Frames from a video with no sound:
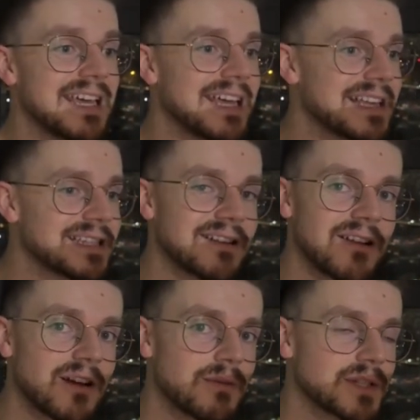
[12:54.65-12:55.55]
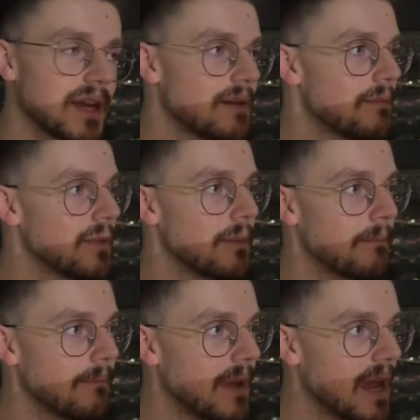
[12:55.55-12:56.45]
It's not 100%, but
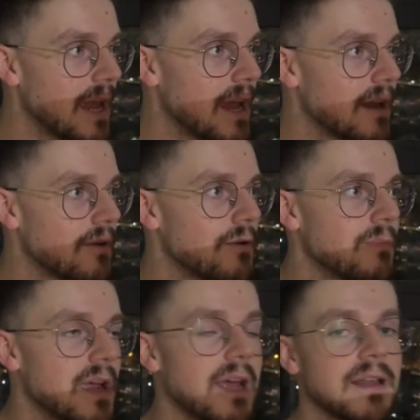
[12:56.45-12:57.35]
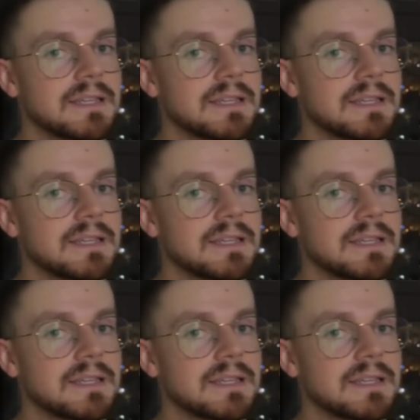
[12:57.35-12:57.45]
man, oh man,